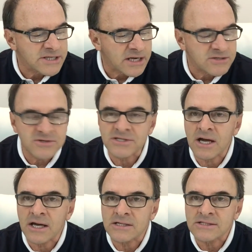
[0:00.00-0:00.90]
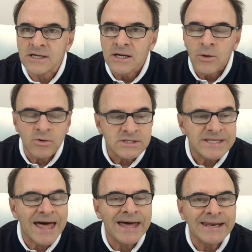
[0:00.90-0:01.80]
exercise was
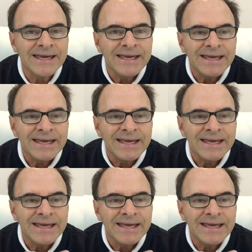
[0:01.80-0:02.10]
that